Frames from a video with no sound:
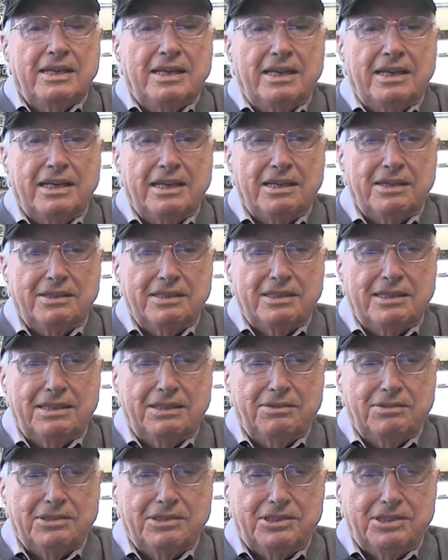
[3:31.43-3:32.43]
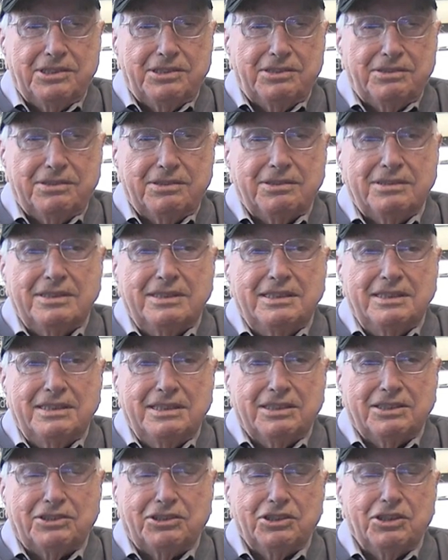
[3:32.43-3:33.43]
And it was just a,
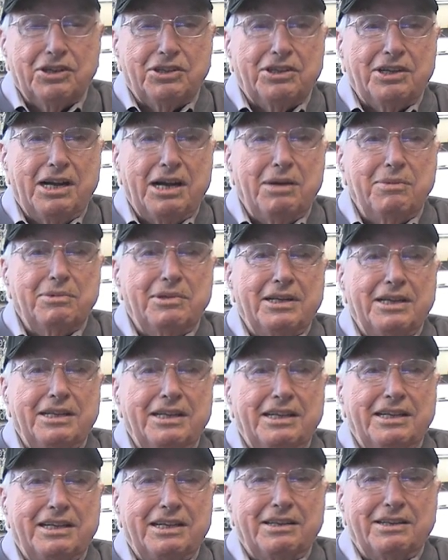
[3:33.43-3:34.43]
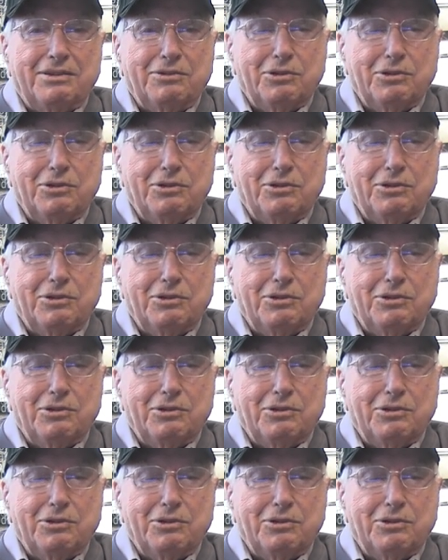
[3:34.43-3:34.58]
a short time then the uh,